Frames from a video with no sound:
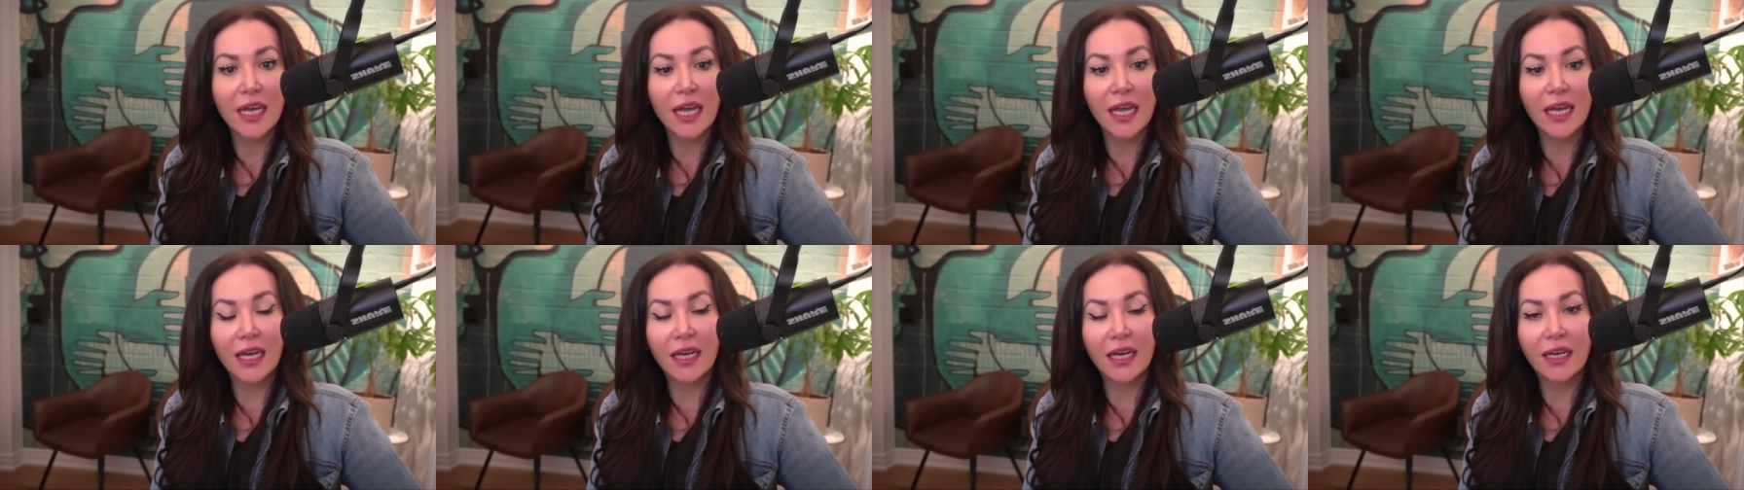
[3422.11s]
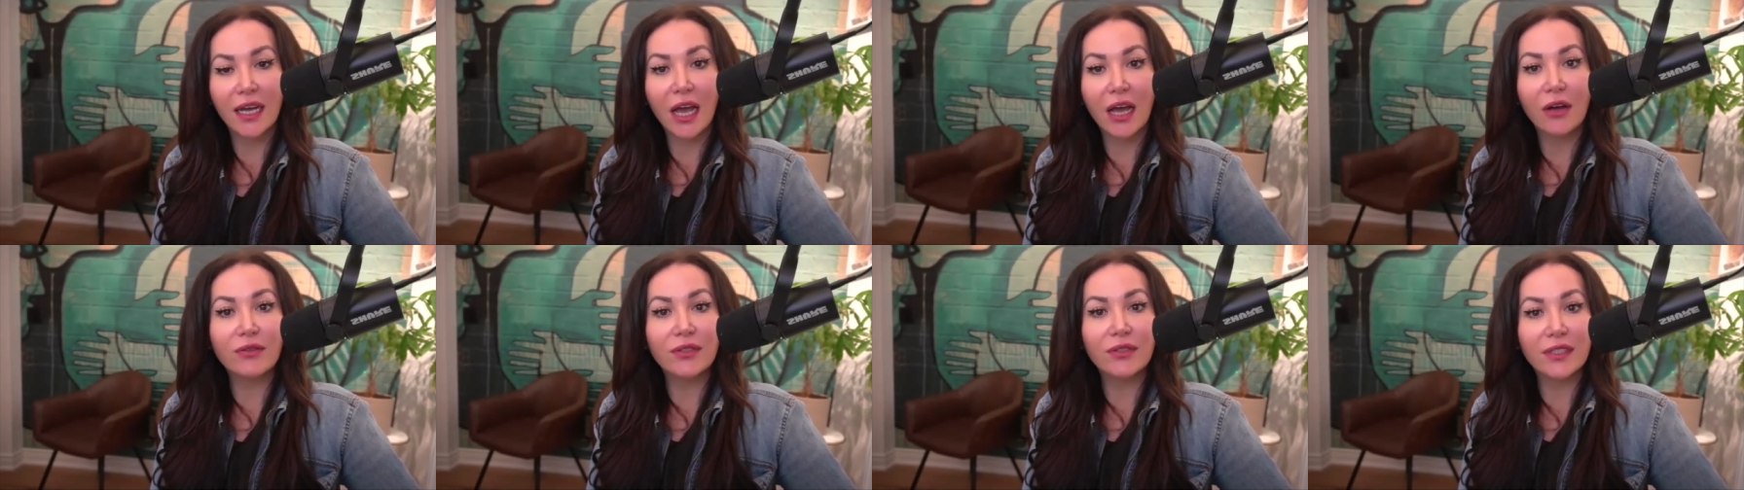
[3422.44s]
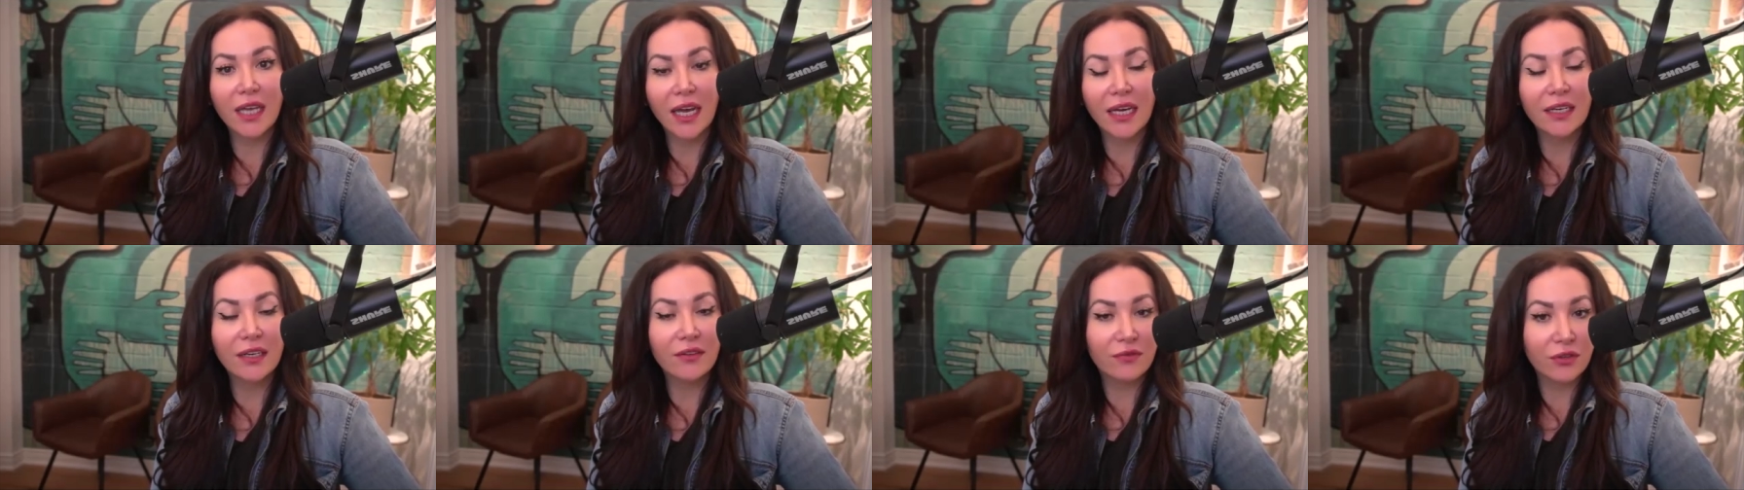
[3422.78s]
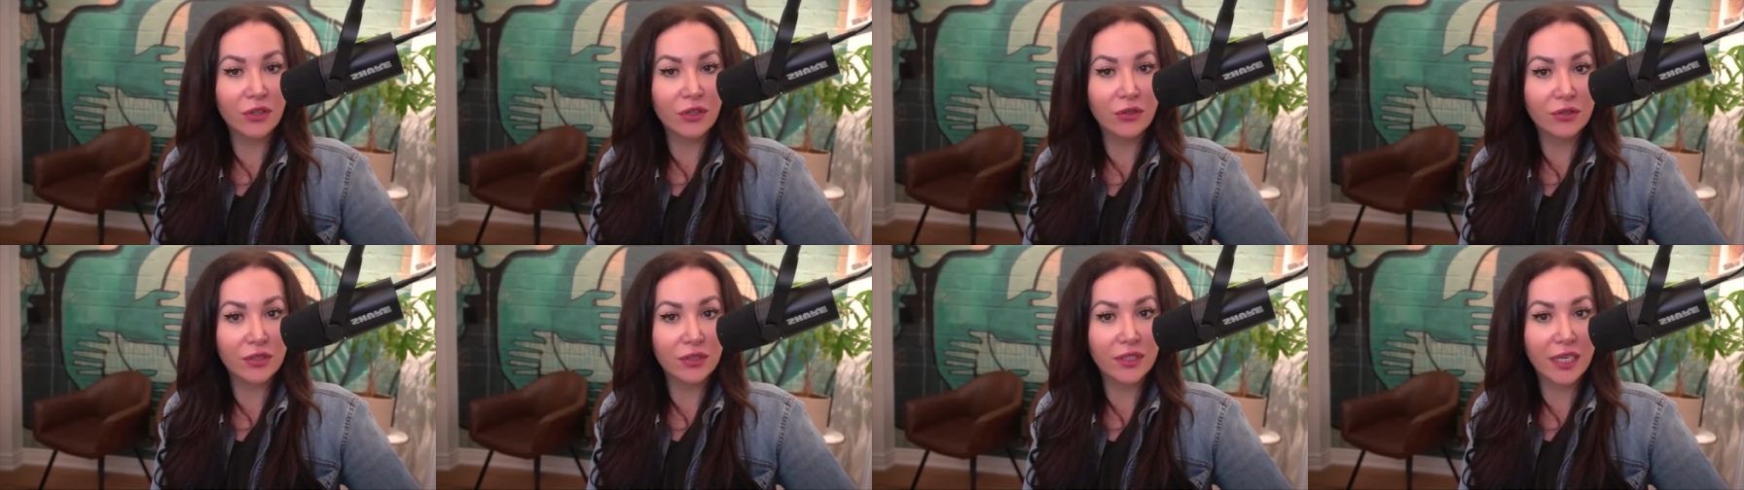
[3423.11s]
outside of
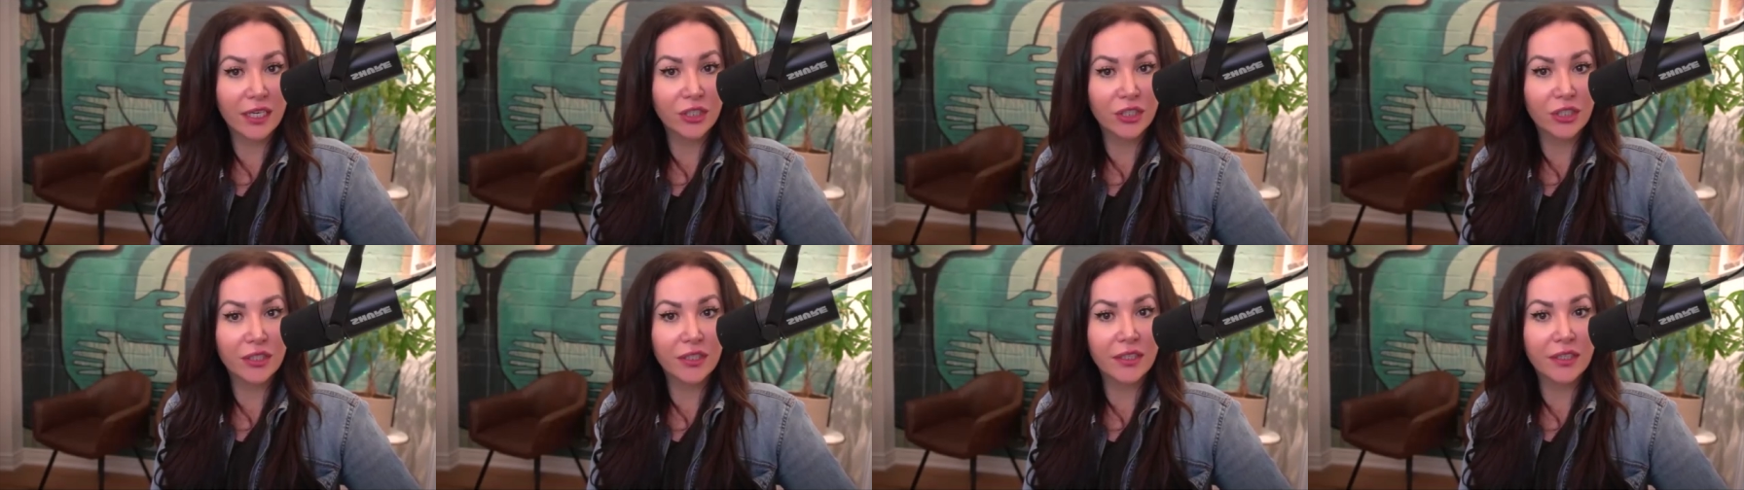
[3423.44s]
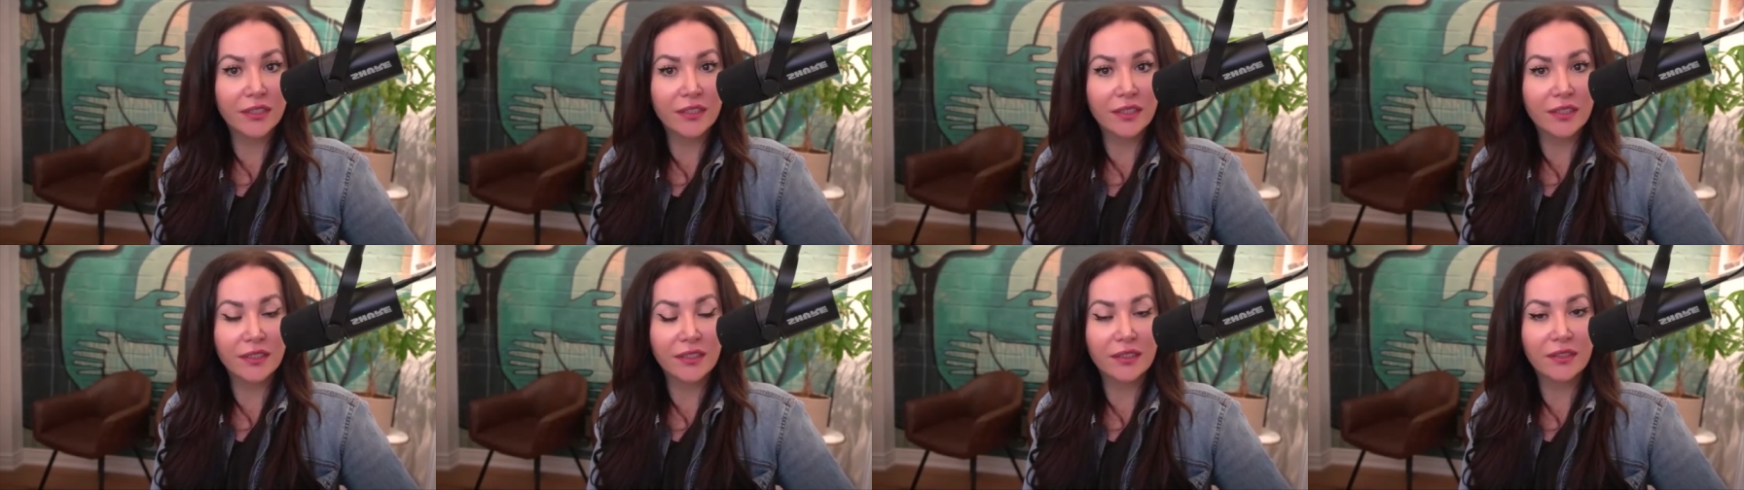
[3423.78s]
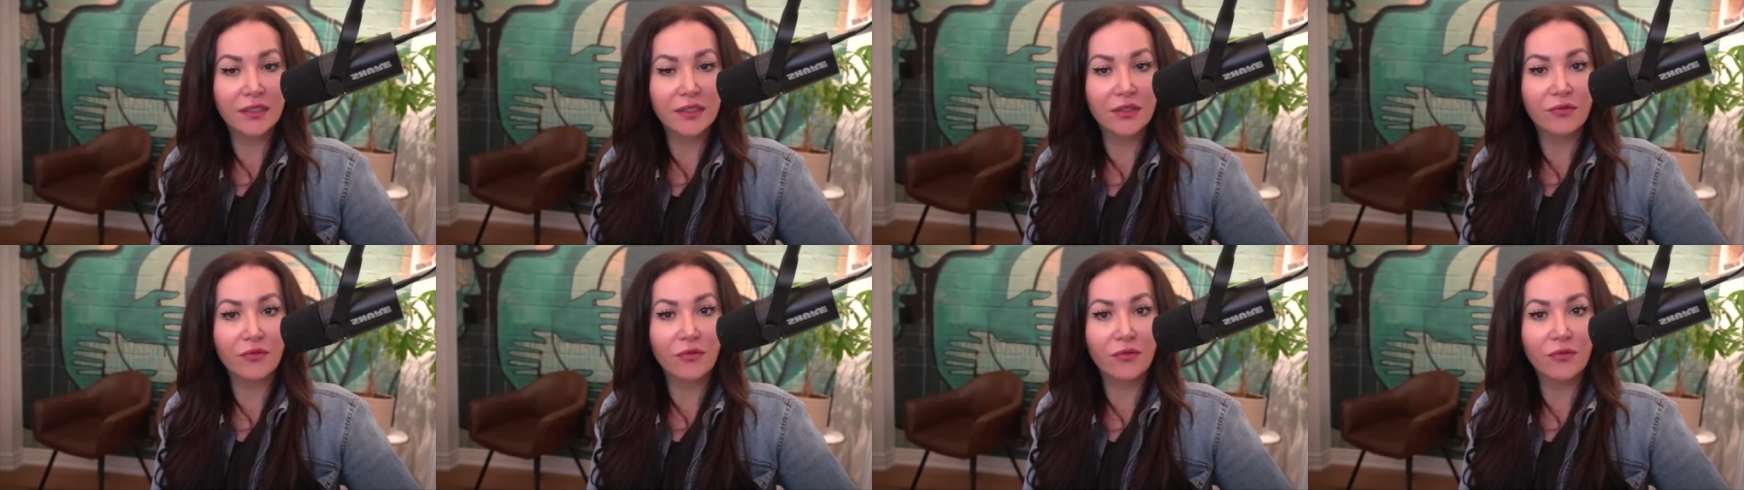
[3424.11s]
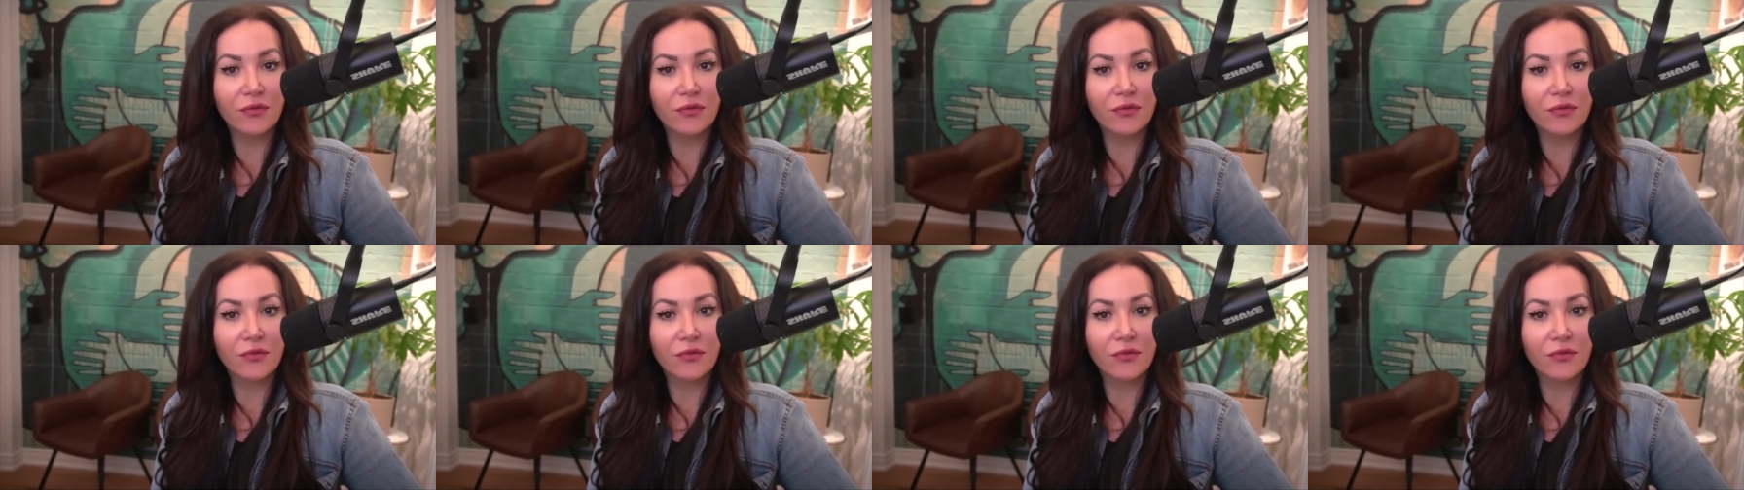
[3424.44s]
NewsNation, because